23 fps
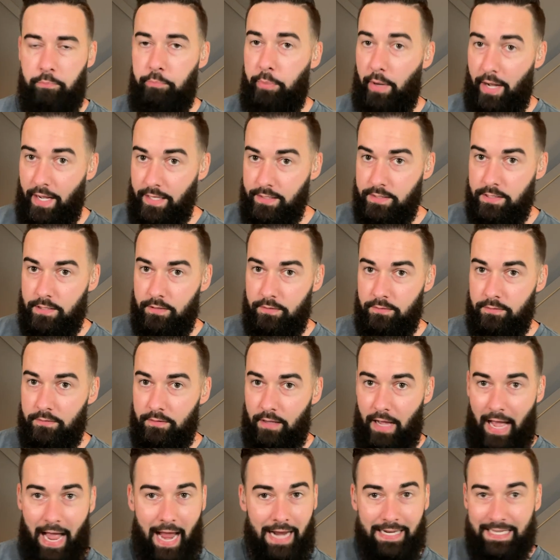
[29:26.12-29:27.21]
but
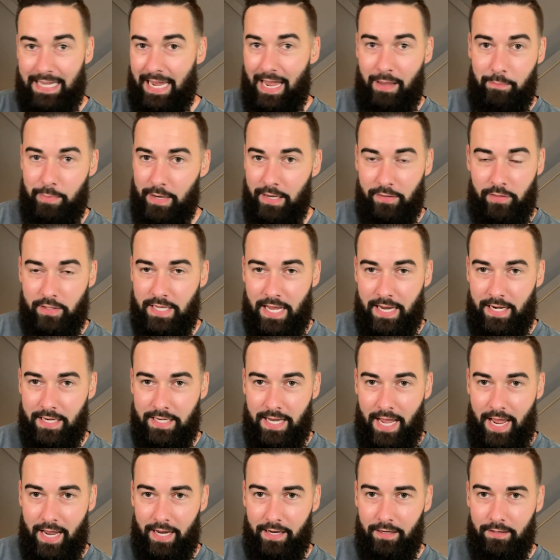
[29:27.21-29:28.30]
I can't be in the day to
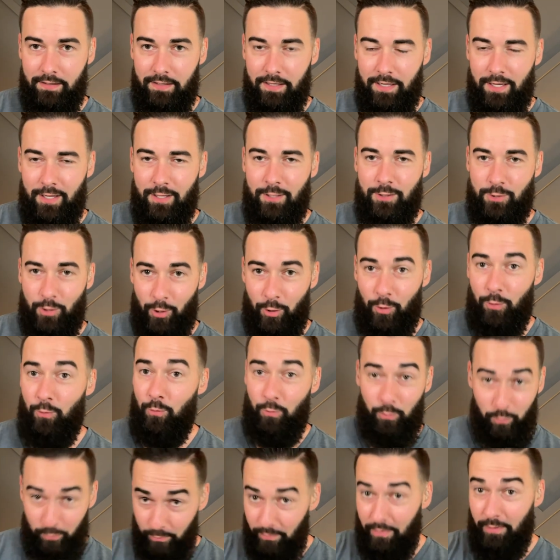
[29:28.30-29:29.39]
day. So
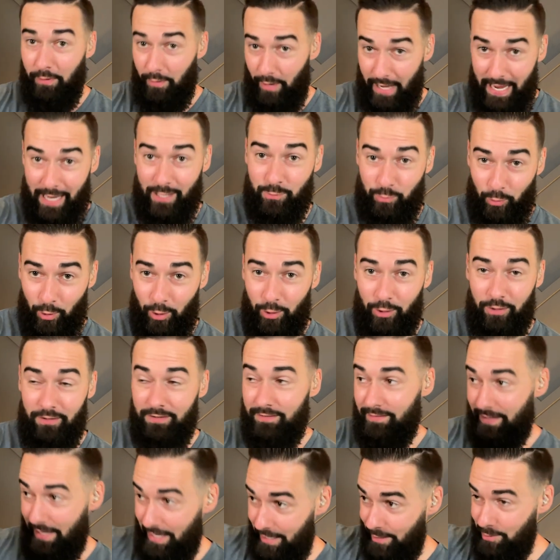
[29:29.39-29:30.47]
his
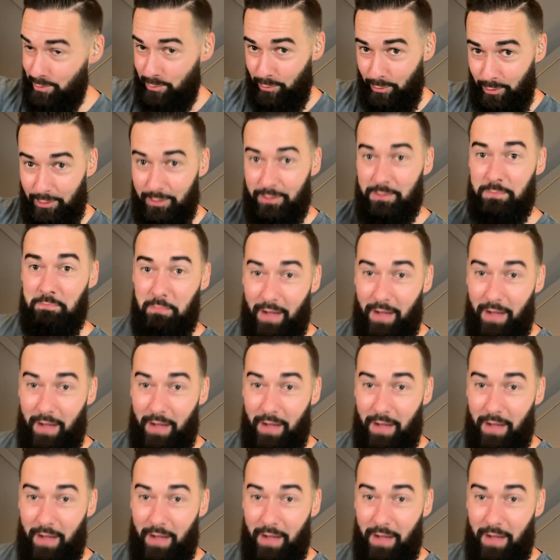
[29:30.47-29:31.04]
role, his role,